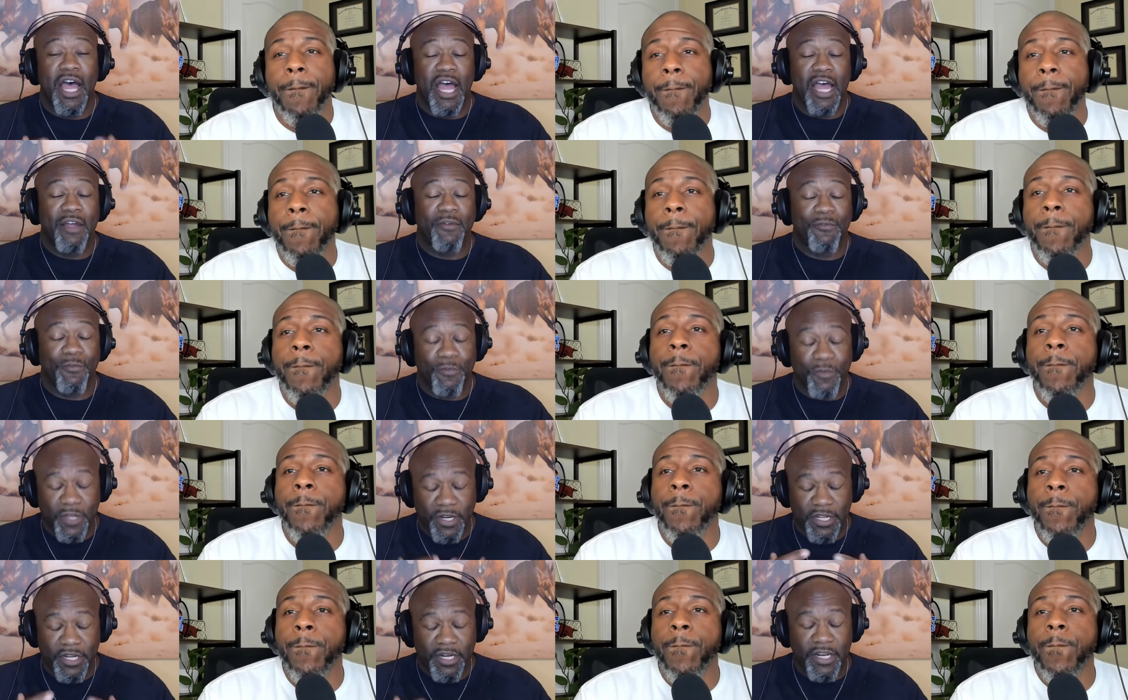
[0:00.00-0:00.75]
Speaker 1: I
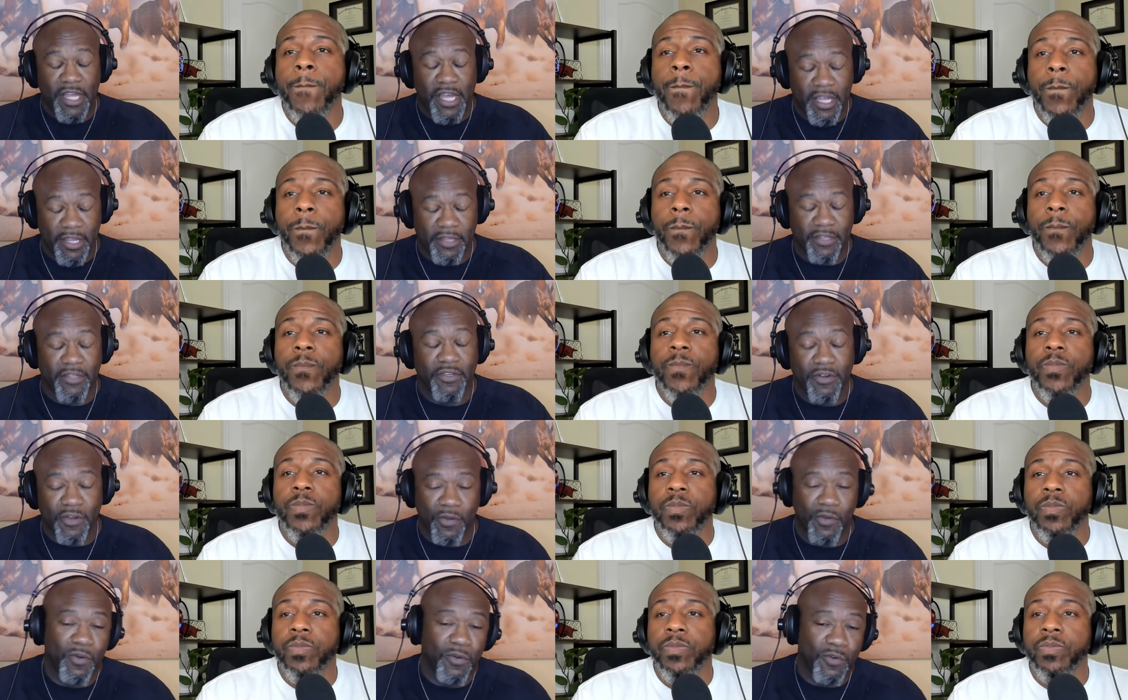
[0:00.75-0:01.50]
really like, you
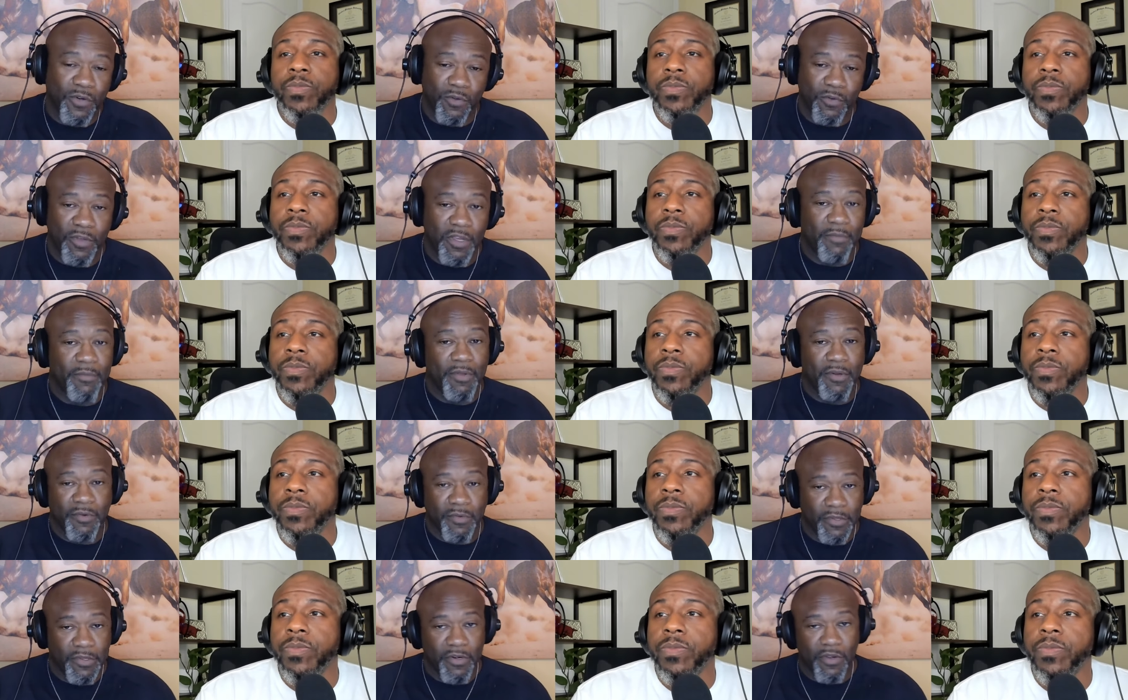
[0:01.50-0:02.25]
know, older
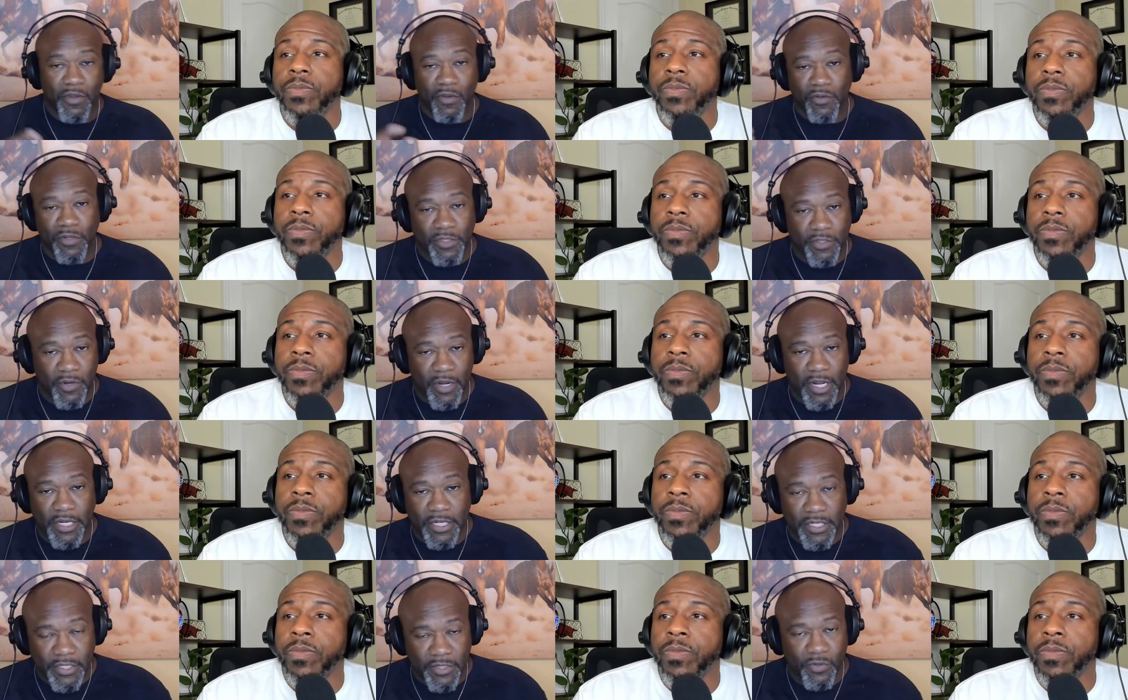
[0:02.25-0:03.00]
women, you know,
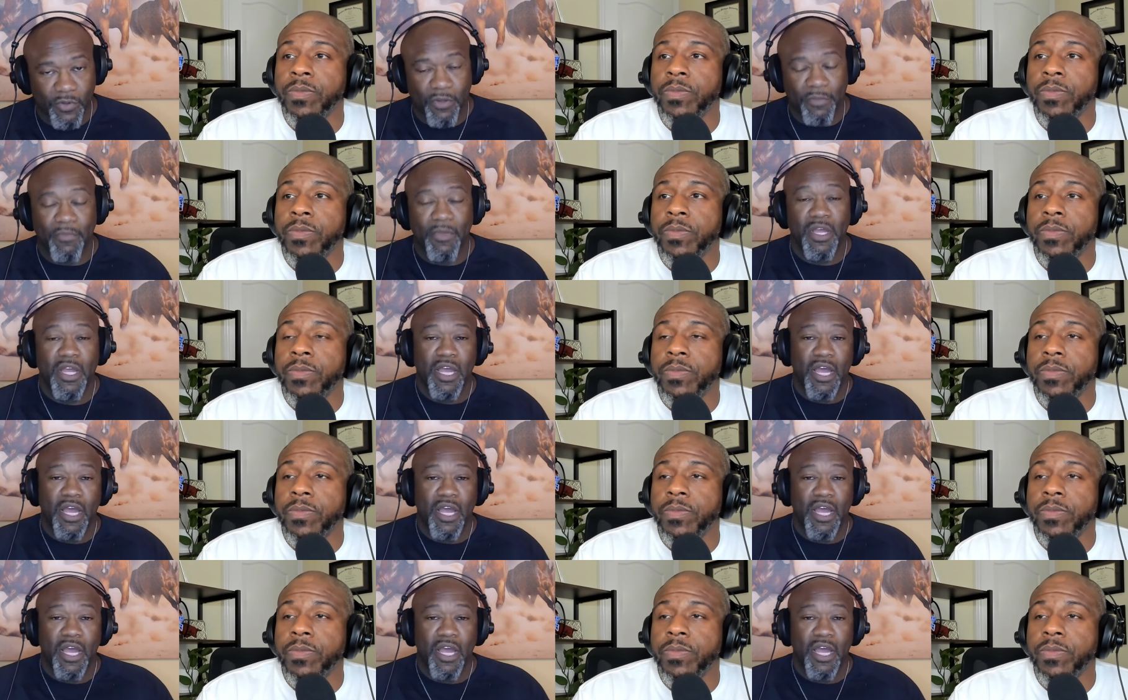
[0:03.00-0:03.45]
attracted to them.